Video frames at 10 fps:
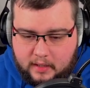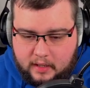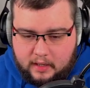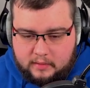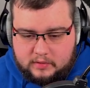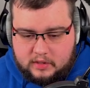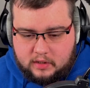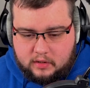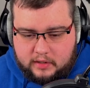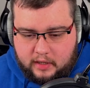And I'm just going to
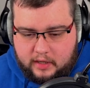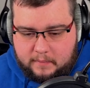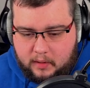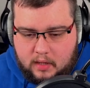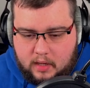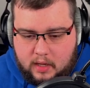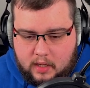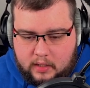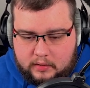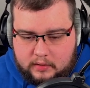go down Hiphop,
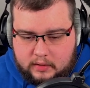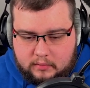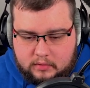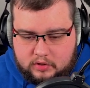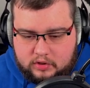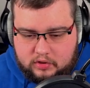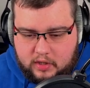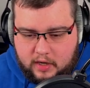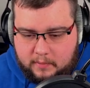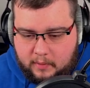and we'll just try
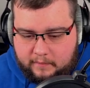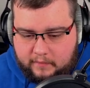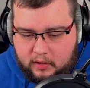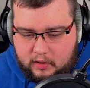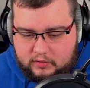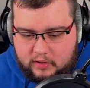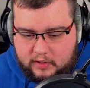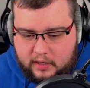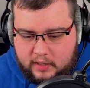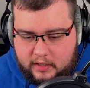Hiphop 4, drag
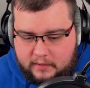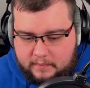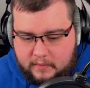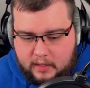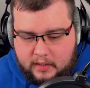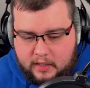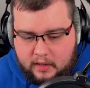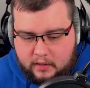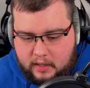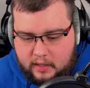that in. And then
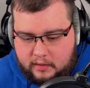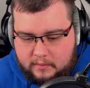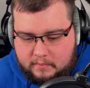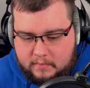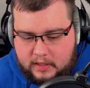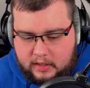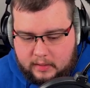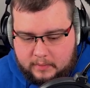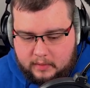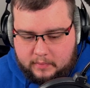on our MIDI
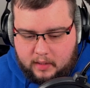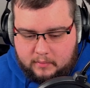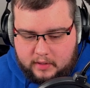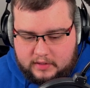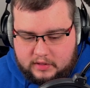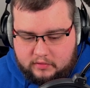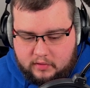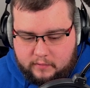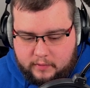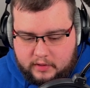clip at the bottom where it says
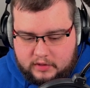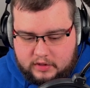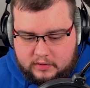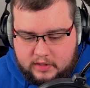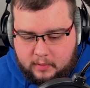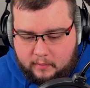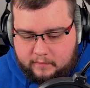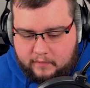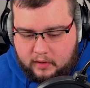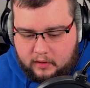groove, we can choose Hiphop 4.